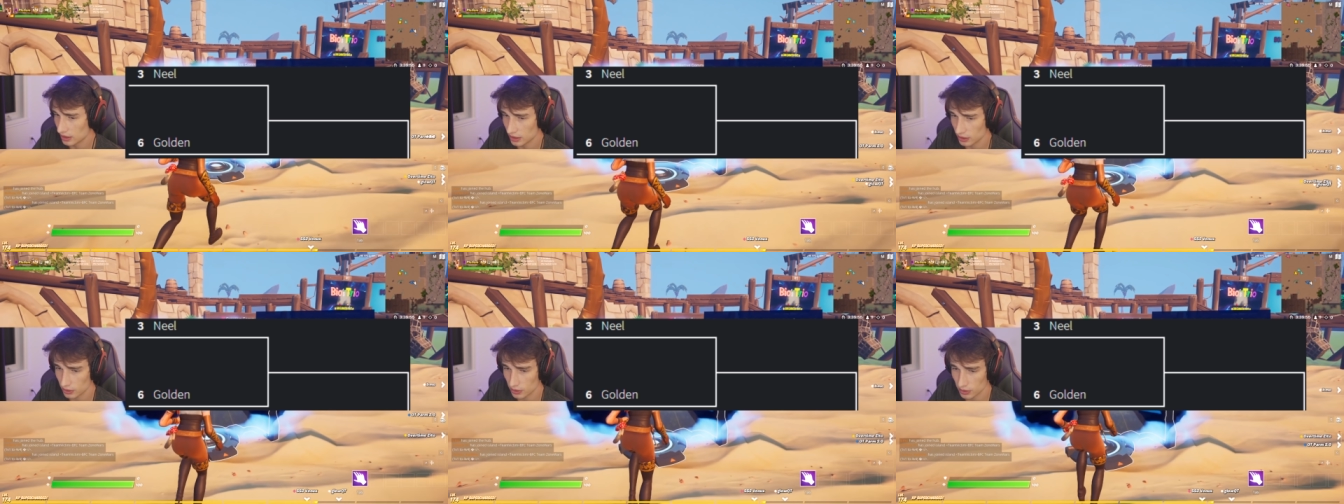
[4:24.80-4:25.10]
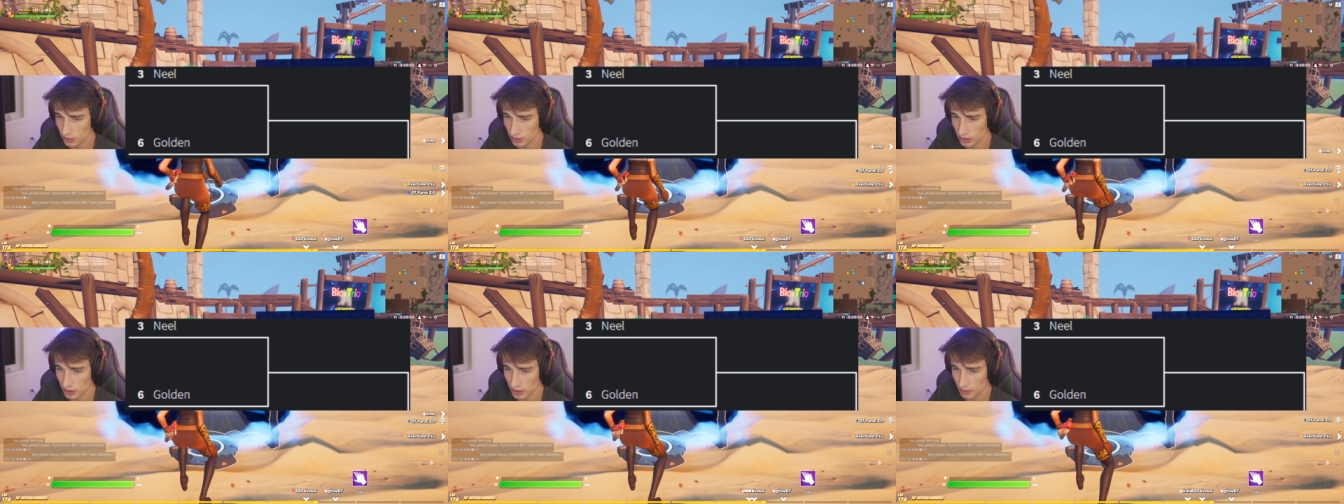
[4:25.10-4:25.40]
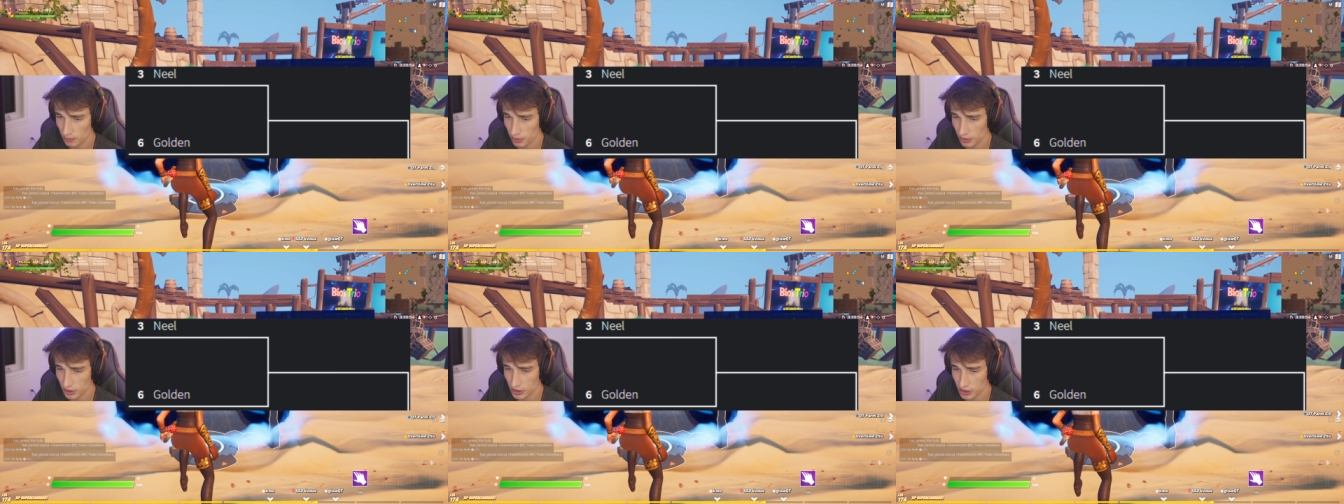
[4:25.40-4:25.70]
and Golden. I'm
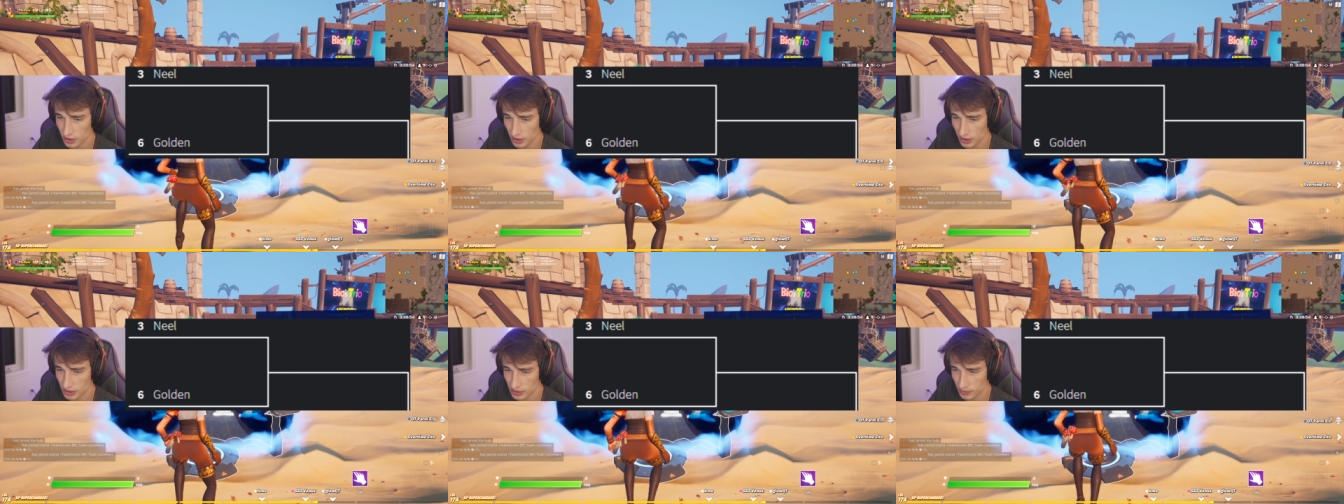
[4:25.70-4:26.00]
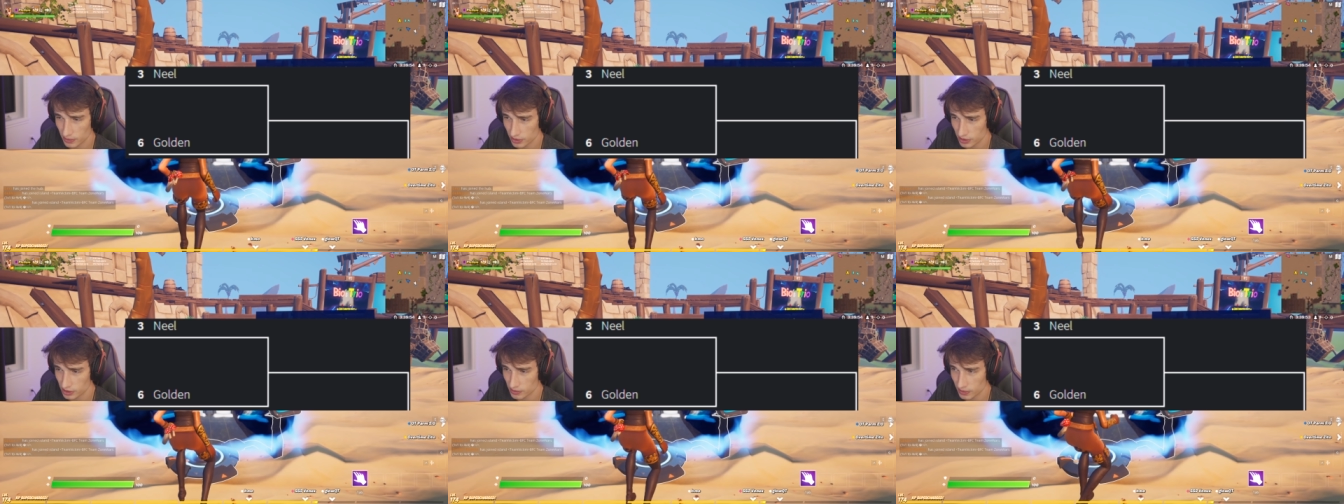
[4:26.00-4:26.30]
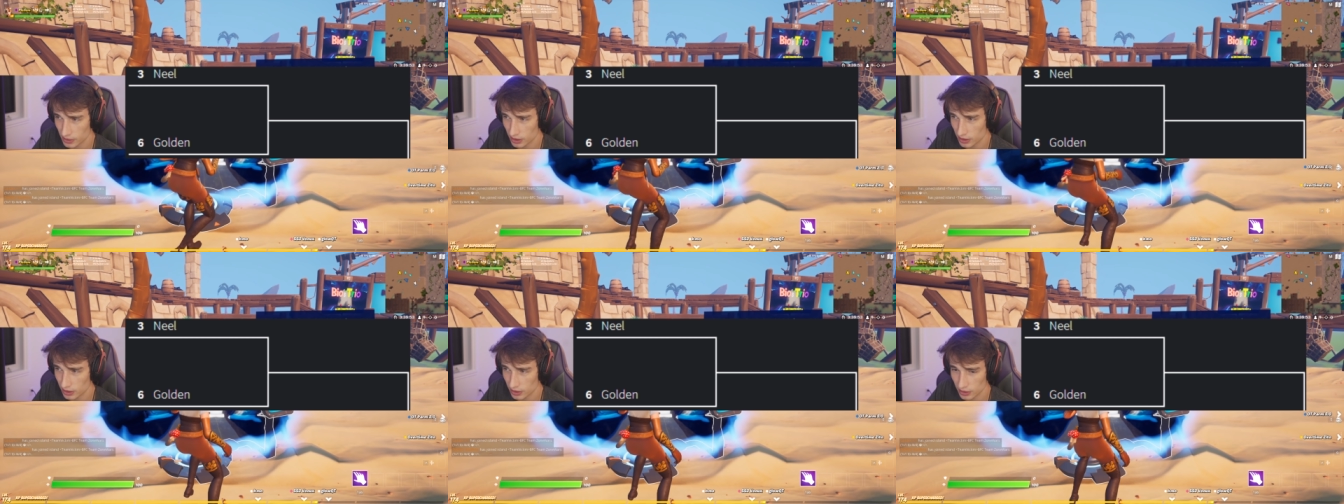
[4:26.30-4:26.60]
pretty sure you guys both just went
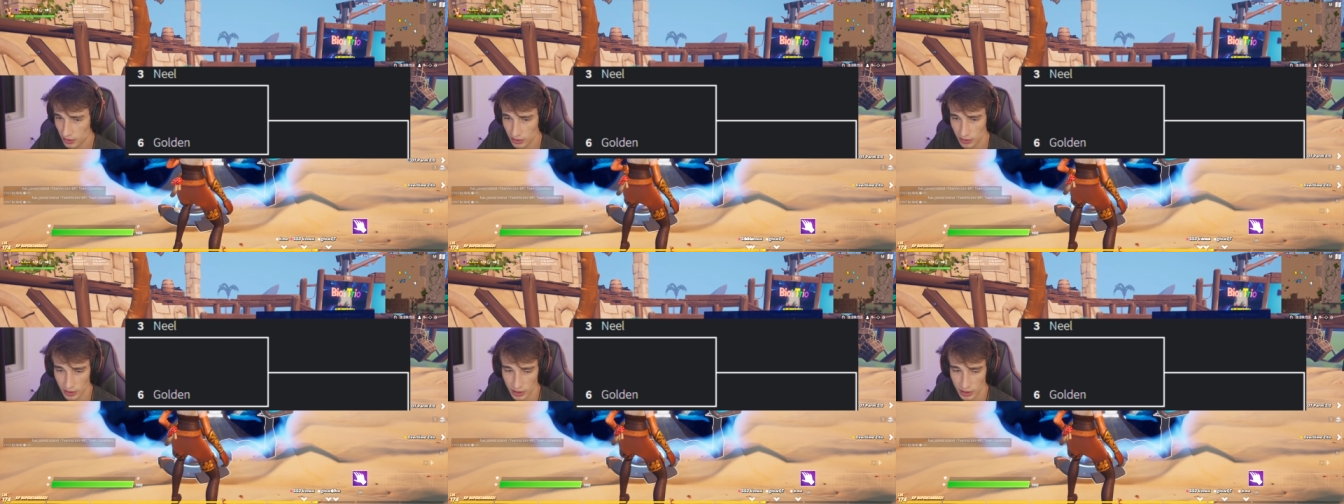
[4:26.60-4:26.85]
in here. Good